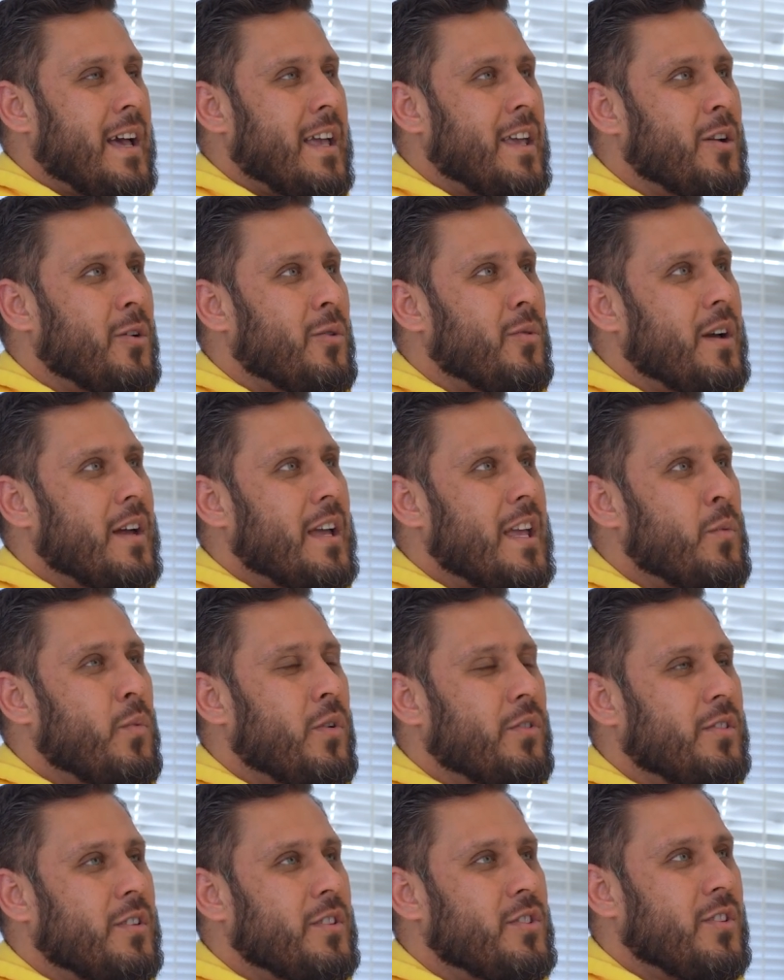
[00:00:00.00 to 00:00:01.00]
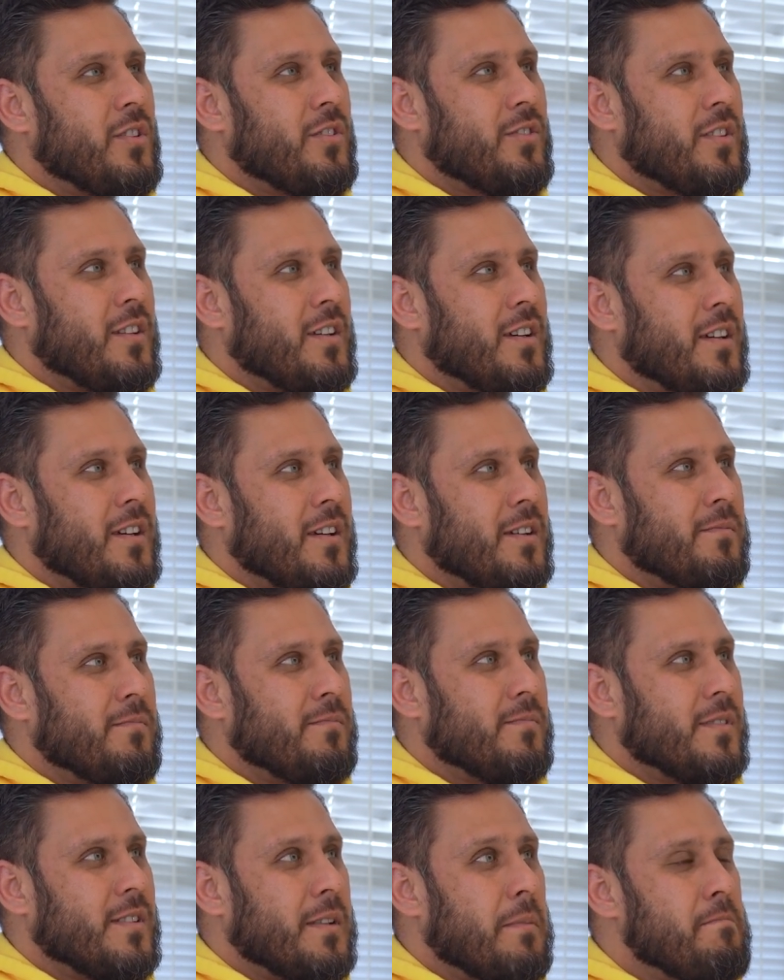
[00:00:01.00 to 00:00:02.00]
it wasn't just the
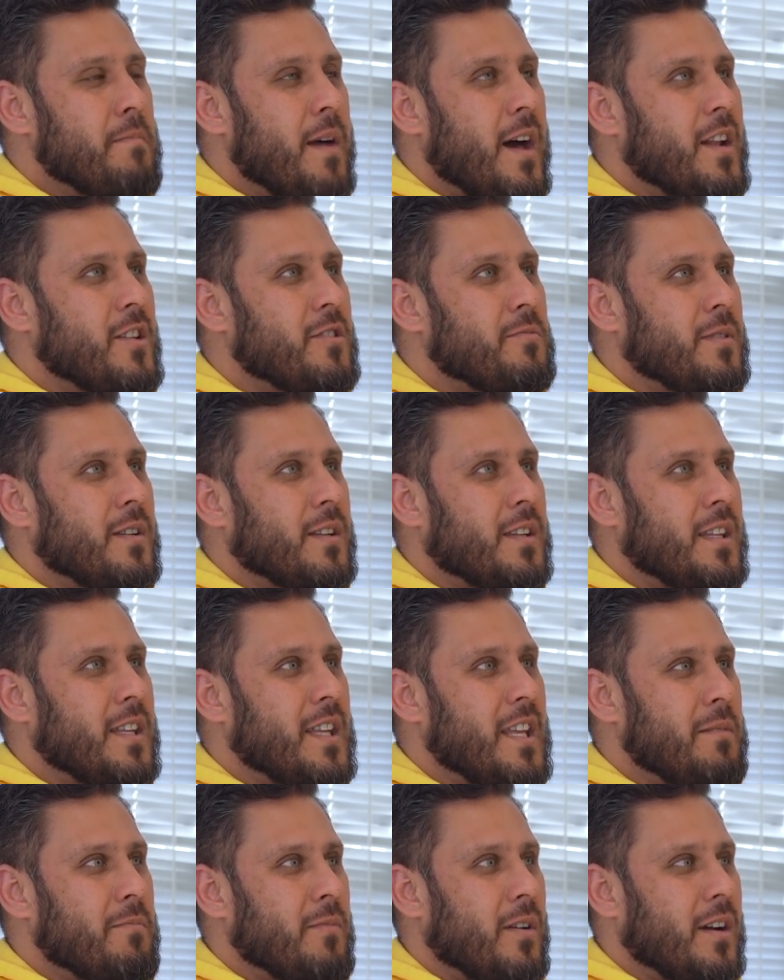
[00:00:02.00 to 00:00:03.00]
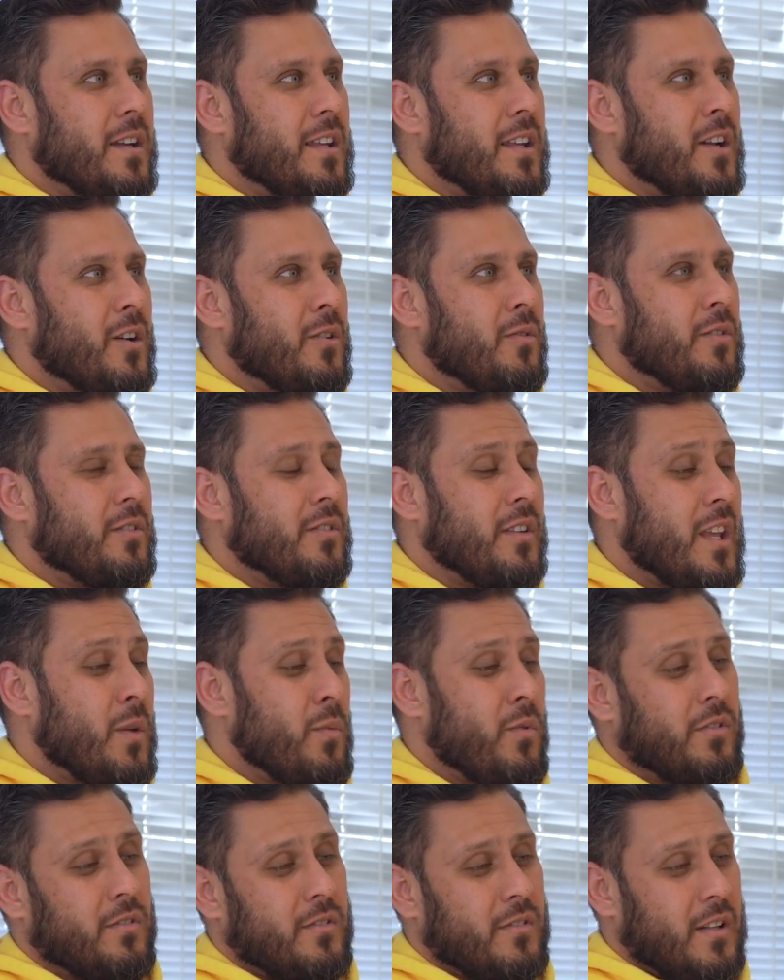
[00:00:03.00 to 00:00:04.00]
management team, right? It
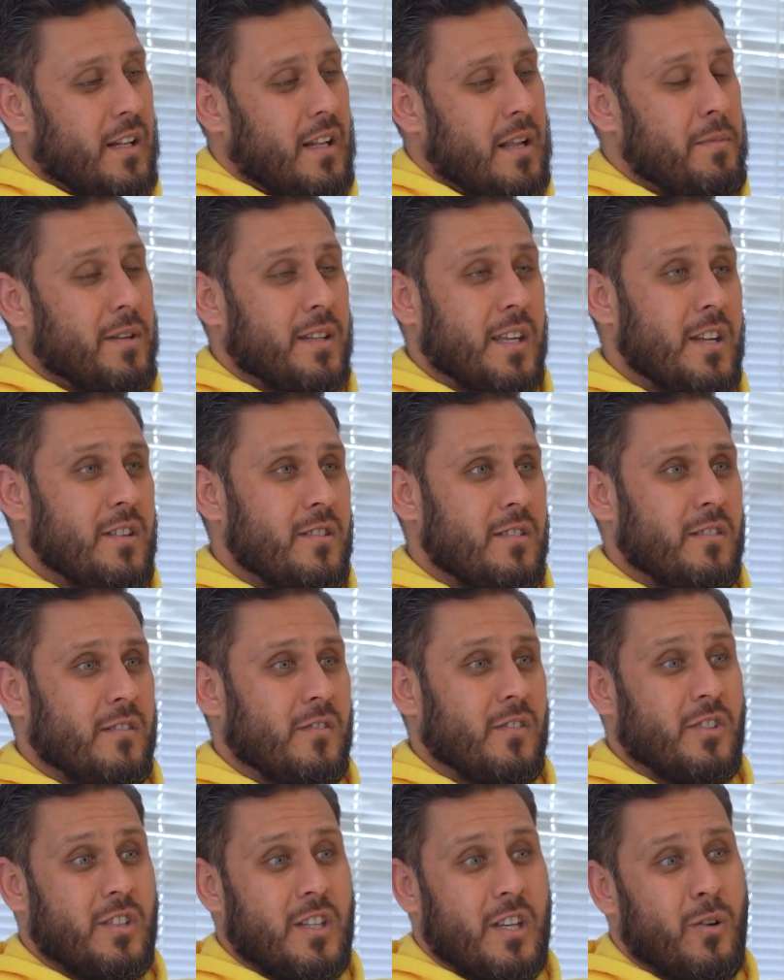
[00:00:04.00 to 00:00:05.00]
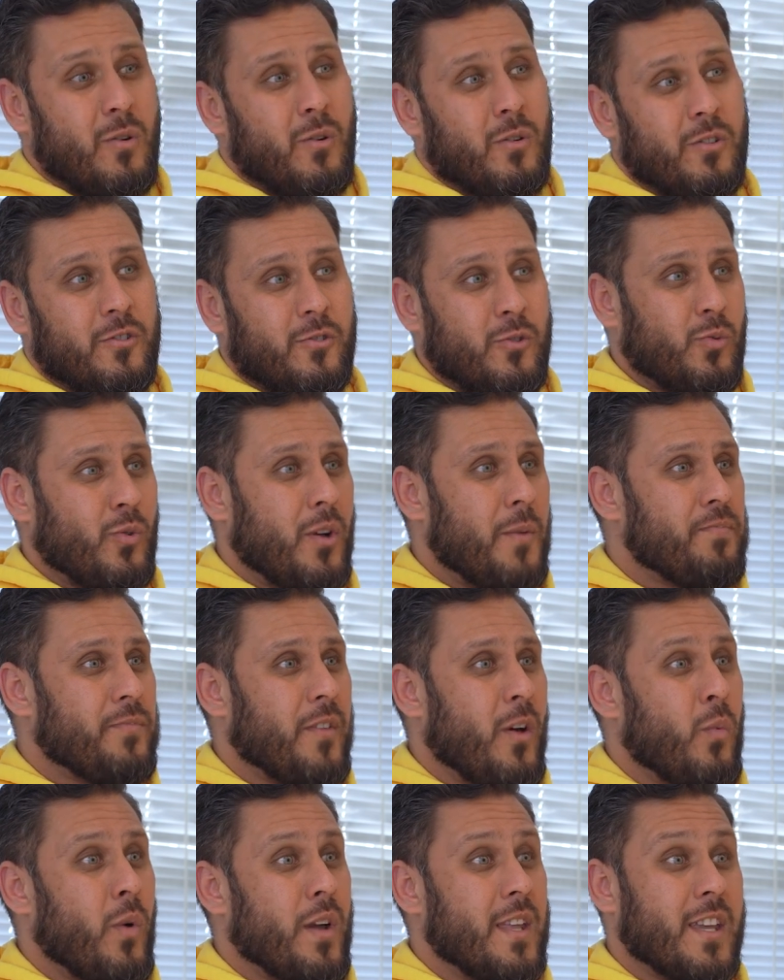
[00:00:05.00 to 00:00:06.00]
was the limitations of the shareholders as well,
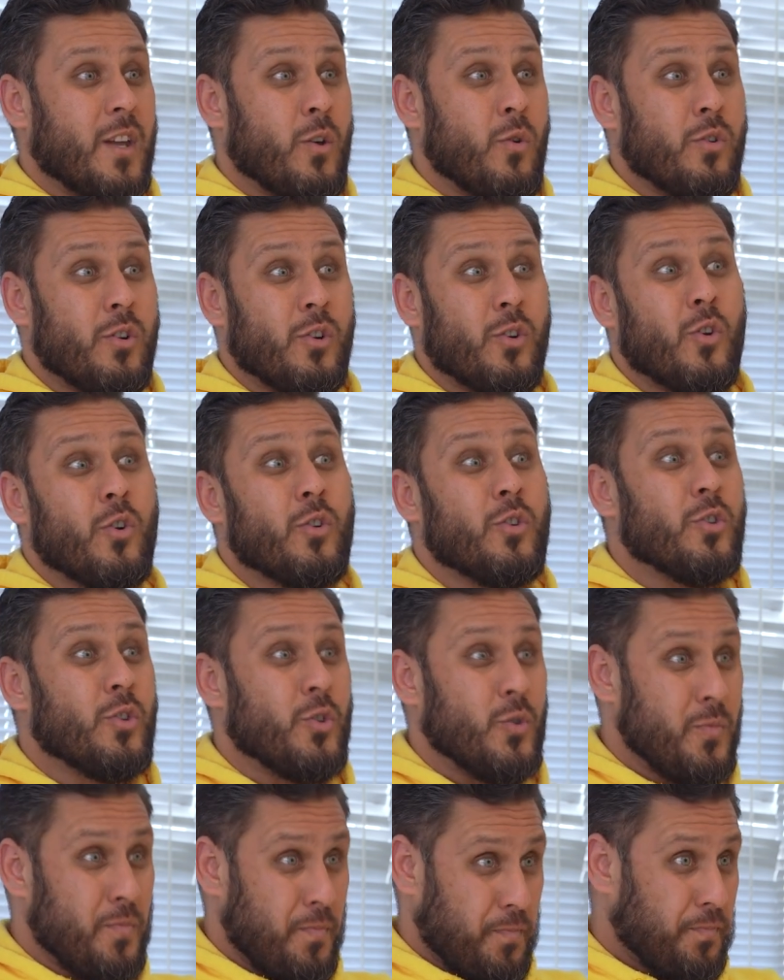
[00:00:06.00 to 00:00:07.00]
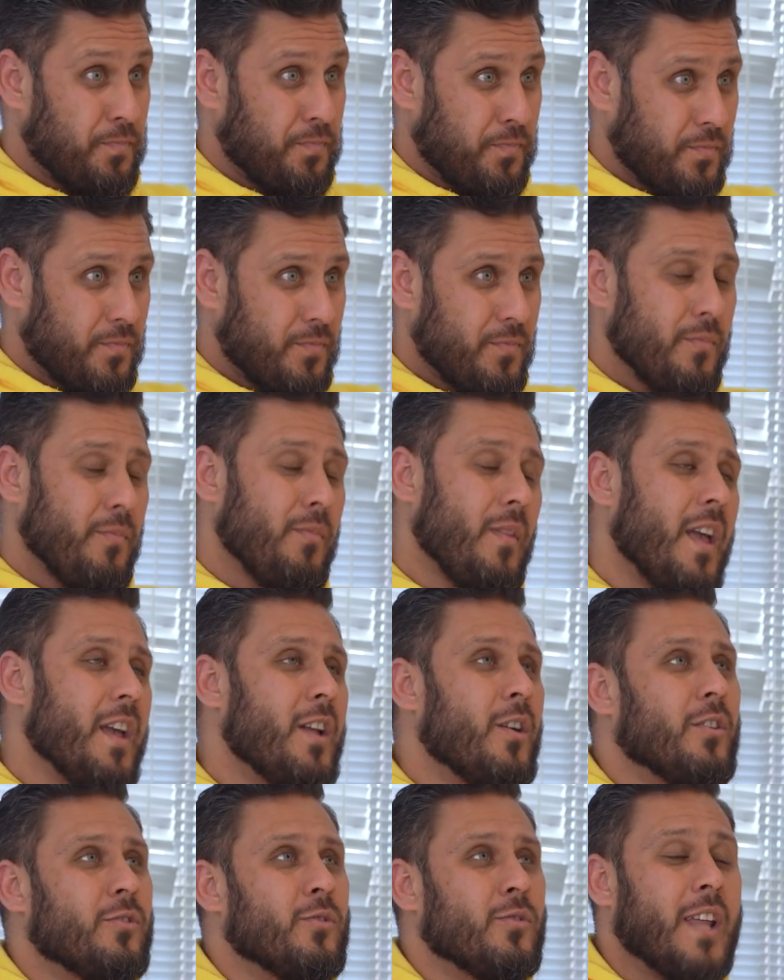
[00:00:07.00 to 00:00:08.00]
of what you could and couldn't do.
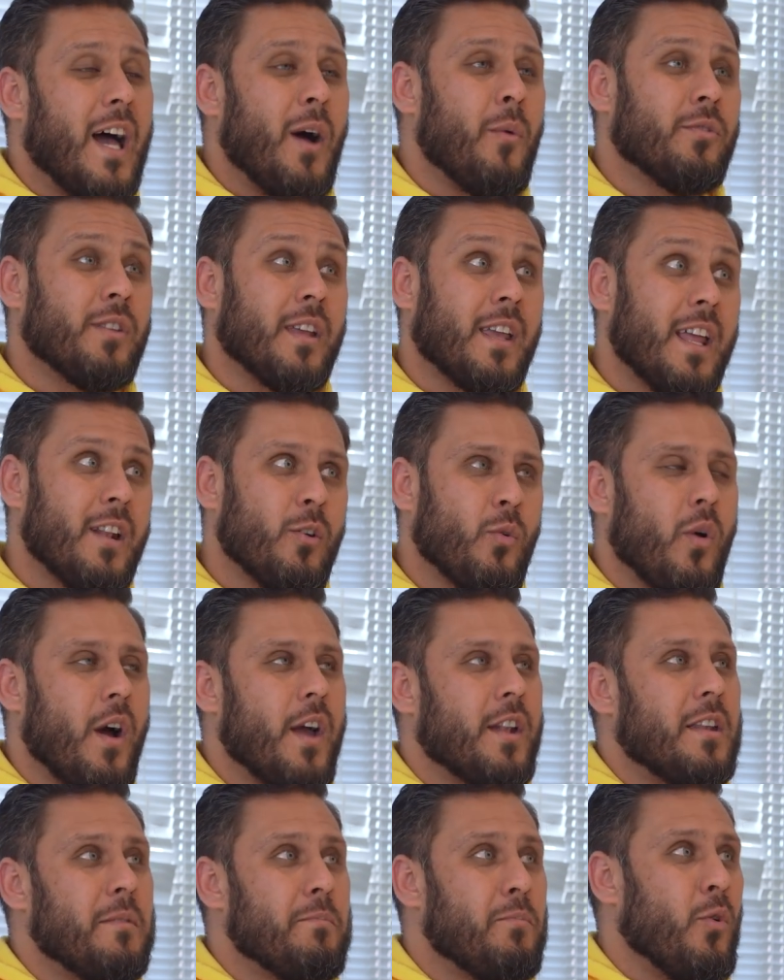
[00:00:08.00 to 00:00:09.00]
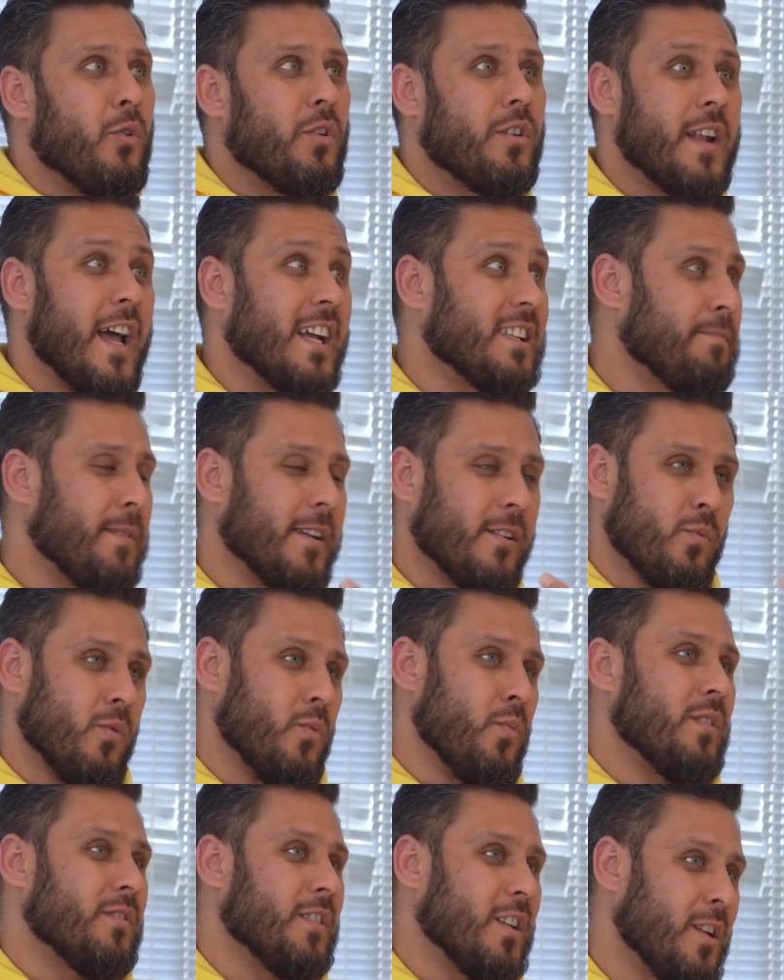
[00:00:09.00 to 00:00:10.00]
So that was again quite an important aspect
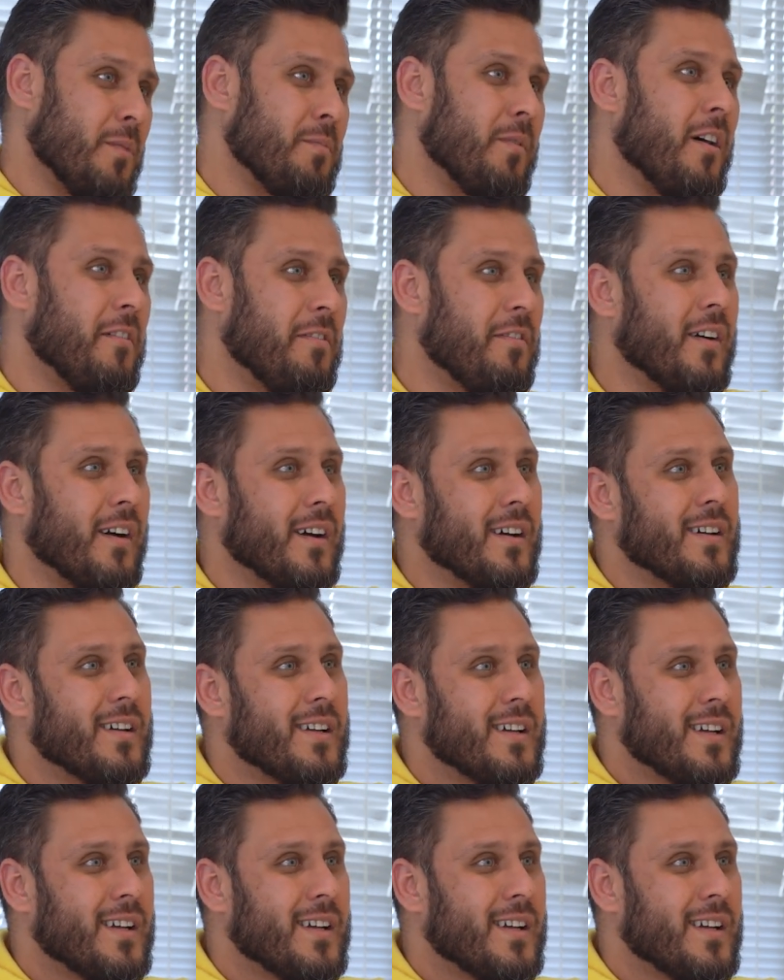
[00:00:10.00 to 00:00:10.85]
when we set up Offa,